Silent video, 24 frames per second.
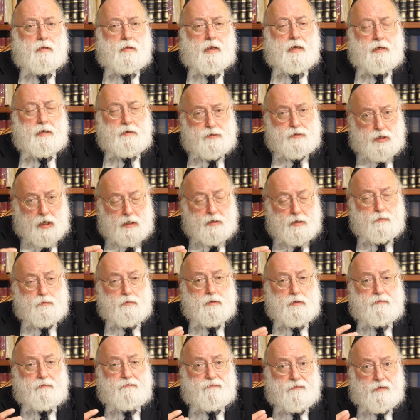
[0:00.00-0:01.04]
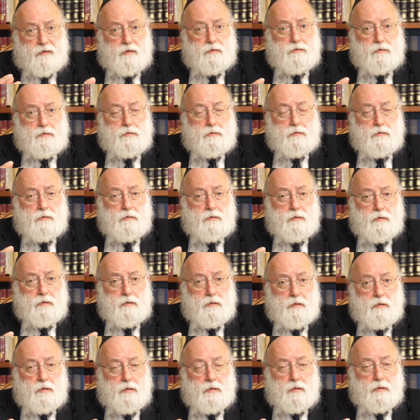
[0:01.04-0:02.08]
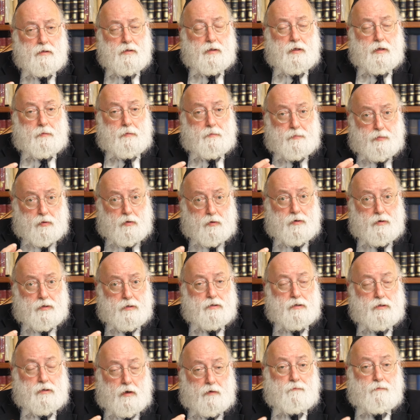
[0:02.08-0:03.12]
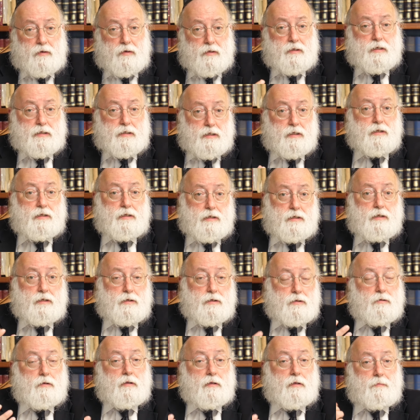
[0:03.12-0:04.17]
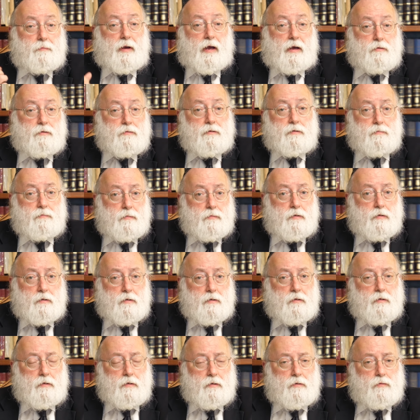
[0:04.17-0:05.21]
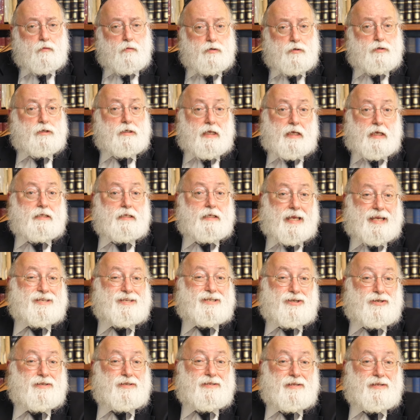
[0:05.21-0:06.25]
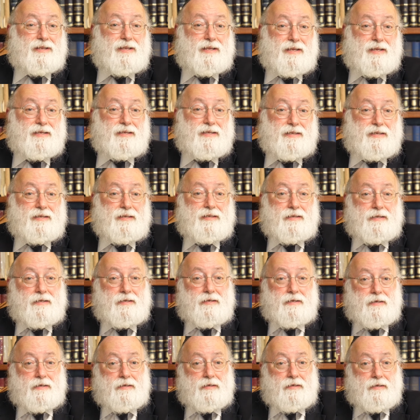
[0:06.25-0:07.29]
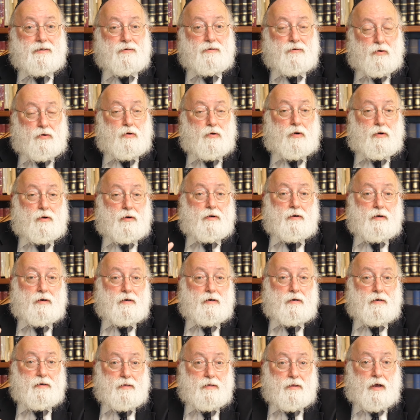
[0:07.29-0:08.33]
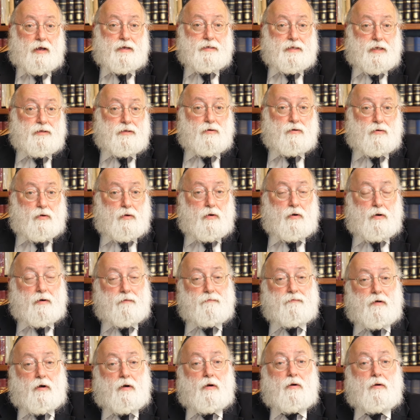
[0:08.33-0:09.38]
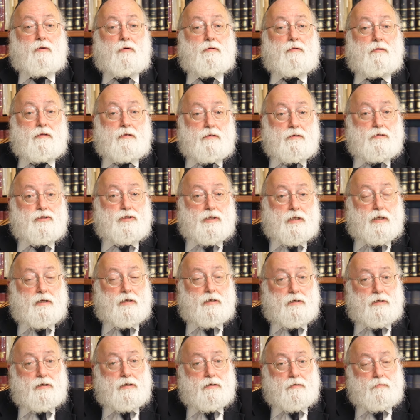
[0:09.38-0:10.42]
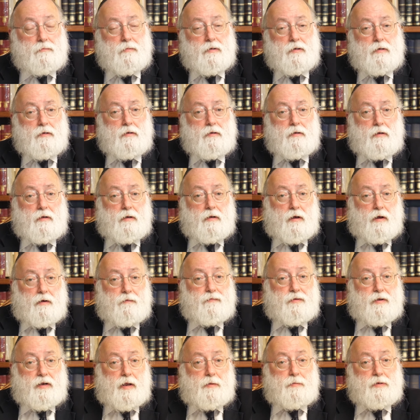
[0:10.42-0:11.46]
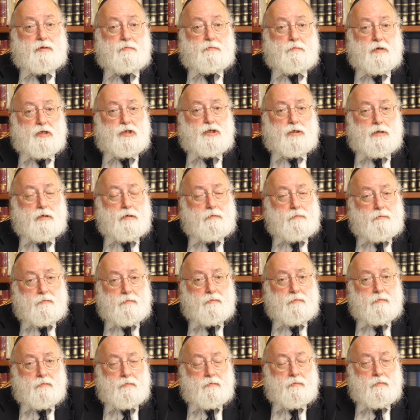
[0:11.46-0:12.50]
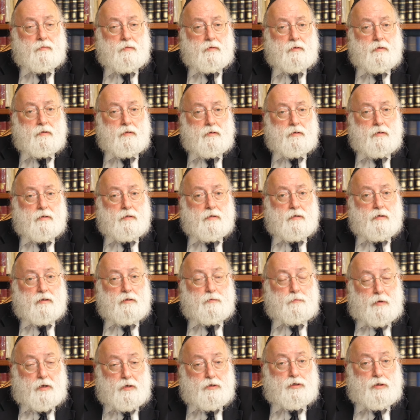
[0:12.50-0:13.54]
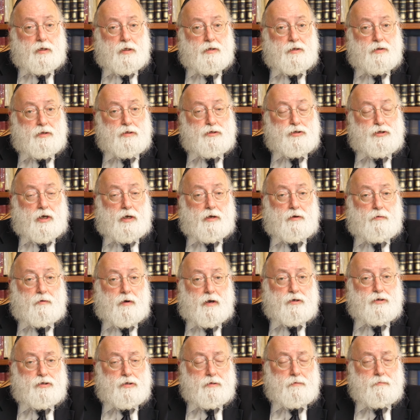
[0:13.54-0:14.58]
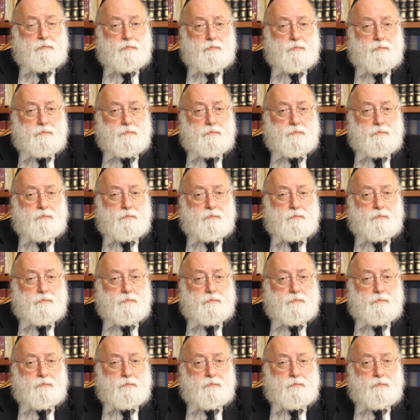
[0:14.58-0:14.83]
And he genuinely felt the importance of what Chassidus is all about, which is the essential core, lies at the core of the whole shlichus of the Rebbe's mission, especially in this generation.